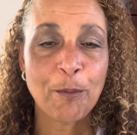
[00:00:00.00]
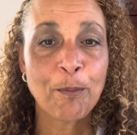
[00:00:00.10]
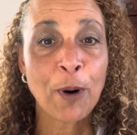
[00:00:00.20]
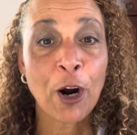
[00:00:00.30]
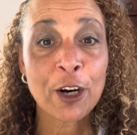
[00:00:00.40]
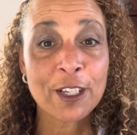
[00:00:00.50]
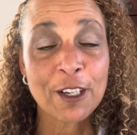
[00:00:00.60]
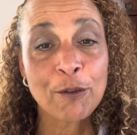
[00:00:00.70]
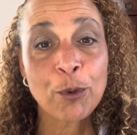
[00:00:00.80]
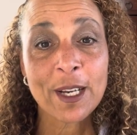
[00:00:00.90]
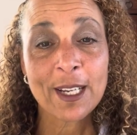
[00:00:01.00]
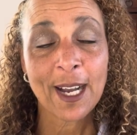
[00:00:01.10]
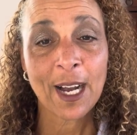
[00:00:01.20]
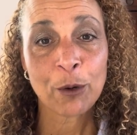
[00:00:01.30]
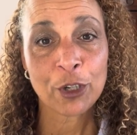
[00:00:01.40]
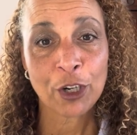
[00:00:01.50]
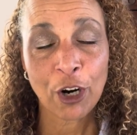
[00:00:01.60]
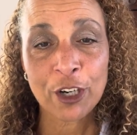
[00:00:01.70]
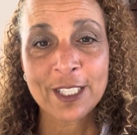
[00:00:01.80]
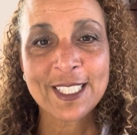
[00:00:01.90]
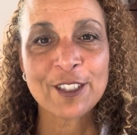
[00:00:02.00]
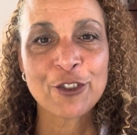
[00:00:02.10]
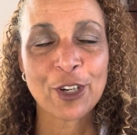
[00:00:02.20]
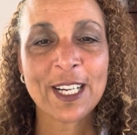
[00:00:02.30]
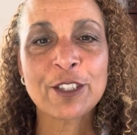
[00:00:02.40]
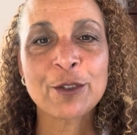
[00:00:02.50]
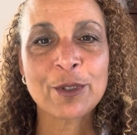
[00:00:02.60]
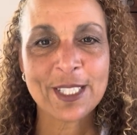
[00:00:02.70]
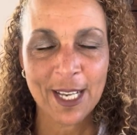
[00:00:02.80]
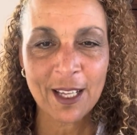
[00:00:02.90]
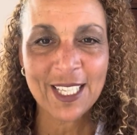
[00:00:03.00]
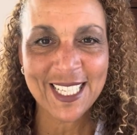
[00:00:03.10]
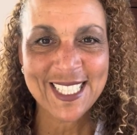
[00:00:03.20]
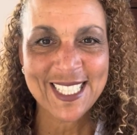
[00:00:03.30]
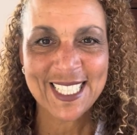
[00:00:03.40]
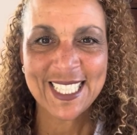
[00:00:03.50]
part of what our heart is trying to tell us